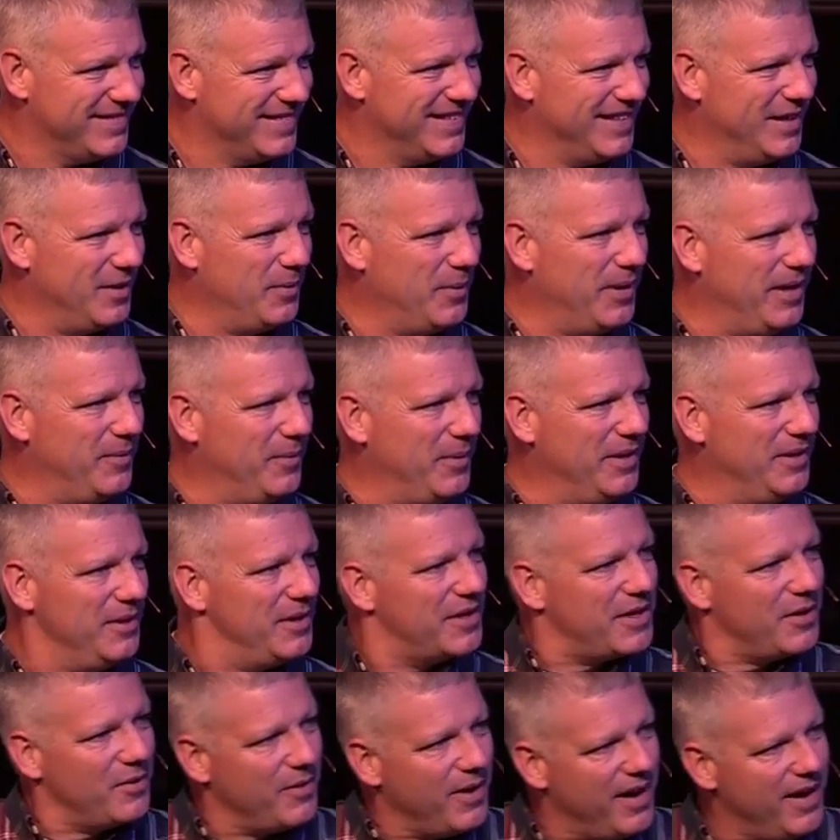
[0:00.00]
You know, we
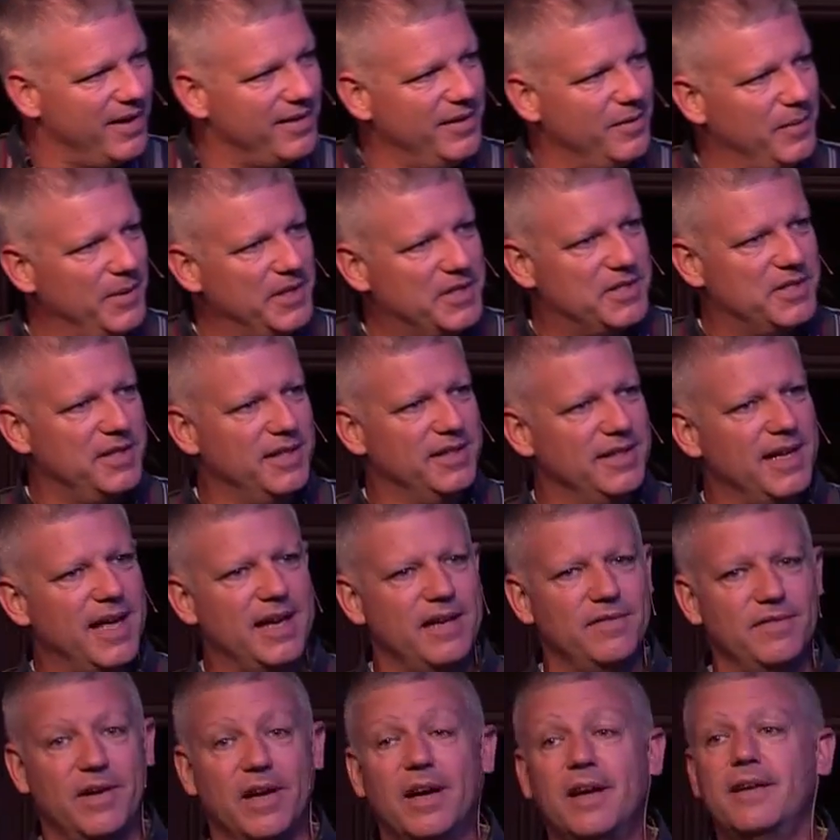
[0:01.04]
look around and we see a lot
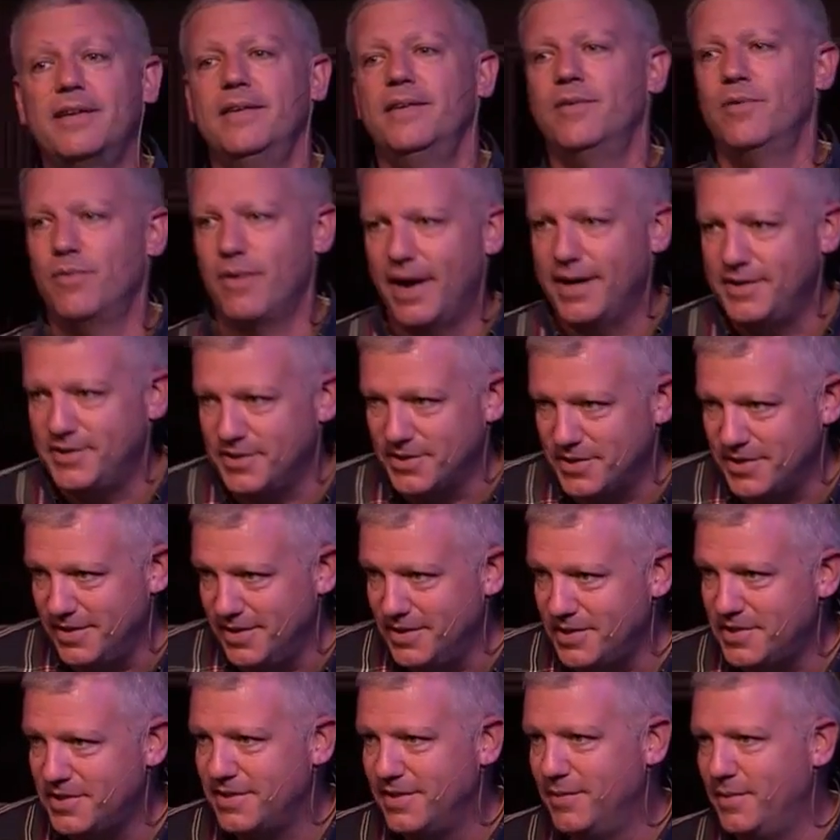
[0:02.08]
of
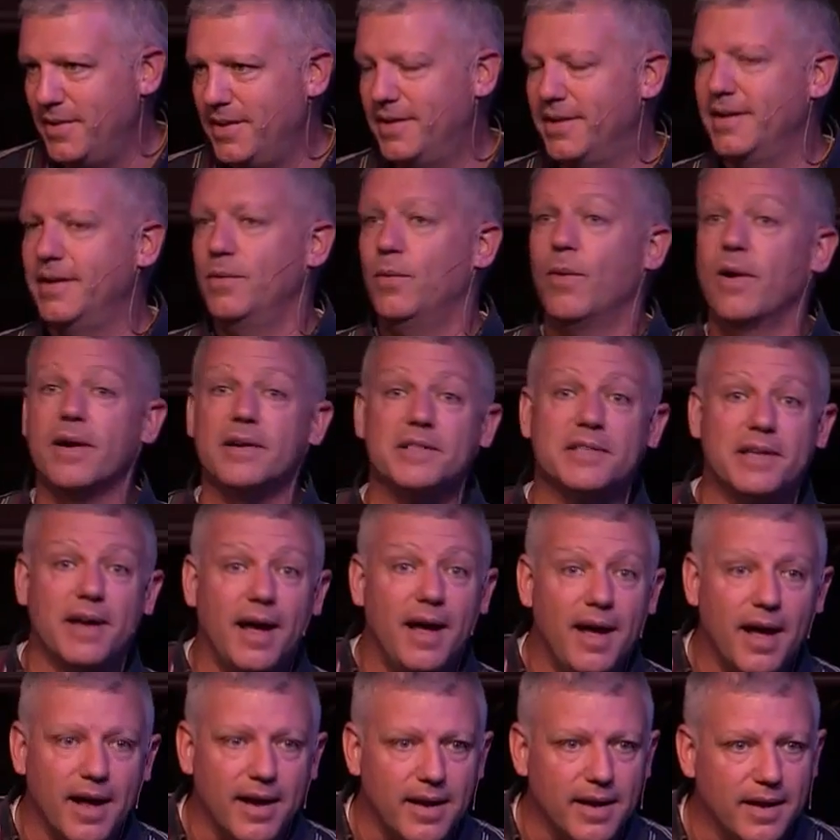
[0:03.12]
unrighteousness and we think, where's
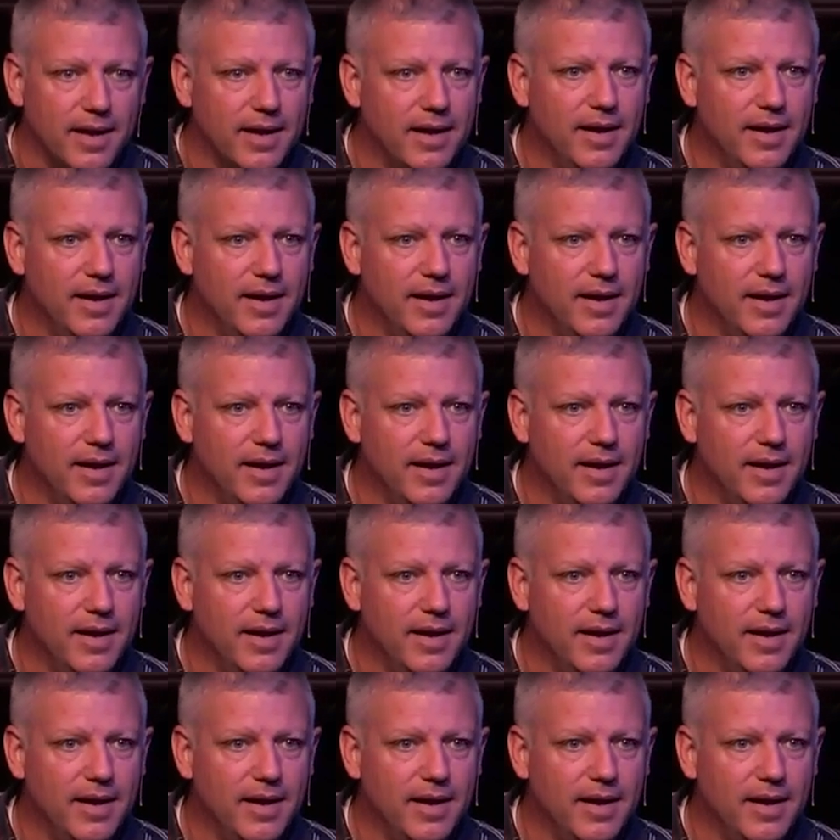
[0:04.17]
God?